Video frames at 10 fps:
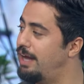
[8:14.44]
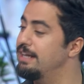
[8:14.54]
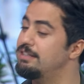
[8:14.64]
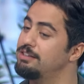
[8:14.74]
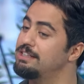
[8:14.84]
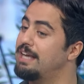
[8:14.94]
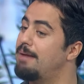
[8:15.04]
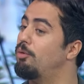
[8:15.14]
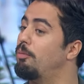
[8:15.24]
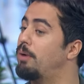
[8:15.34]
And it doesn't
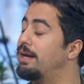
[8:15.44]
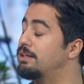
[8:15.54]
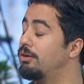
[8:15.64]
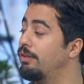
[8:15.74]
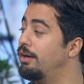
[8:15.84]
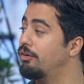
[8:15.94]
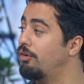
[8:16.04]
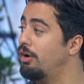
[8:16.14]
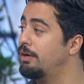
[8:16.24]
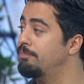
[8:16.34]
get more practical than a
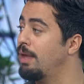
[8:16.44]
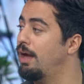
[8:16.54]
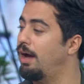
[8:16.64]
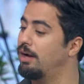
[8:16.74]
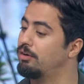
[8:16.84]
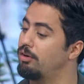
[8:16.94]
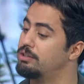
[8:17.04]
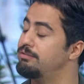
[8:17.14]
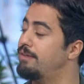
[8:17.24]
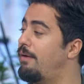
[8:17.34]
Croc.
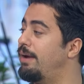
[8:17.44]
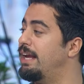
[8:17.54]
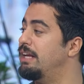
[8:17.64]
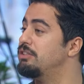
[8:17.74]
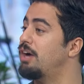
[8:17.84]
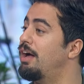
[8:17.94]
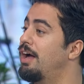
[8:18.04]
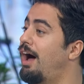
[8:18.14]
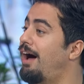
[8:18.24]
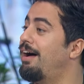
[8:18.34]
Crocs are very,
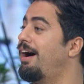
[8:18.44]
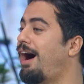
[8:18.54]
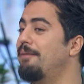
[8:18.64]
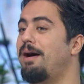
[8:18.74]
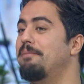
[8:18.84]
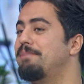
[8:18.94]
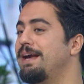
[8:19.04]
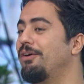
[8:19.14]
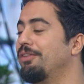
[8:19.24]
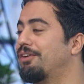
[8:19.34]
I'm
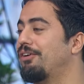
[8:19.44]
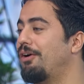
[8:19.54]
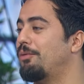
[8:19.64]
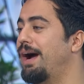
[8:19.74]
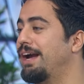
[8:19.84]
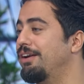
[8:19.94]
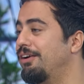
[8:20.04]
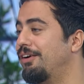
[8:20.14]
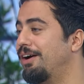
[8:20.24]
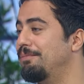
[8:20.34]
big on the Croc wagon,
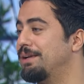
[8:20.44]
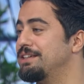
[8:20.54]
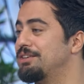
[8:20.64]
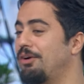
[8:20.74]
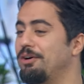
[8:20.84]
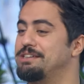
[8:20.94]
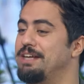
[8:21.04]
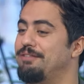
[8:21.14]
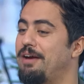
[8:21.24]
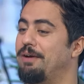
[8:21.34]
all right? Because Crocs,
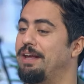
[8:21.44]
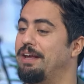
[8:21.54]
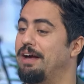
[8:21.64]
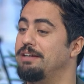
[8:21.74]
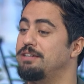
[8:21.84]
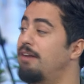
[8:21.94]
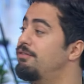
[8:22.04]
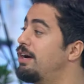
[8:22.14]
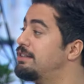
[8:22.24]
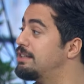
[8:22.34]
they're very
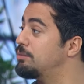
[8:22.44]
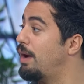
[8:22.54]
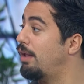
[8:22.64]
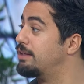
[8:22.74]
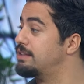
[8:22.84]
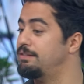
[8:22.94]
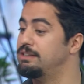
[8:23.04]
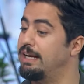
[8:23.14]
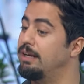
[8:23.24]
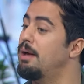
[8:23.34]
diverse as well, because I've
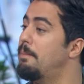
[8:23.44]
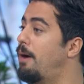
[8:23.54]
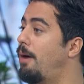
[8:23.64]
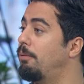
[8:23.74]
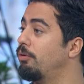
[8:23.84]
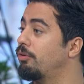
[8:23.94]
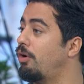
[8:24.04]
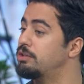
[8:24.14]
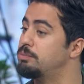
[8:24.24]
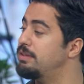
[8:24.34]
seen purple
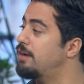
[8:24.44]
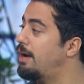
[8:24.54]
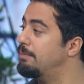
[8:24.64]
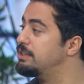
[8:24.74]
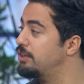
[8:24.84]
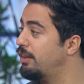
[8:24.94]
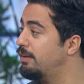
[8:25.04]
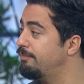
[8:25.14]
Crocs with diamonds on them.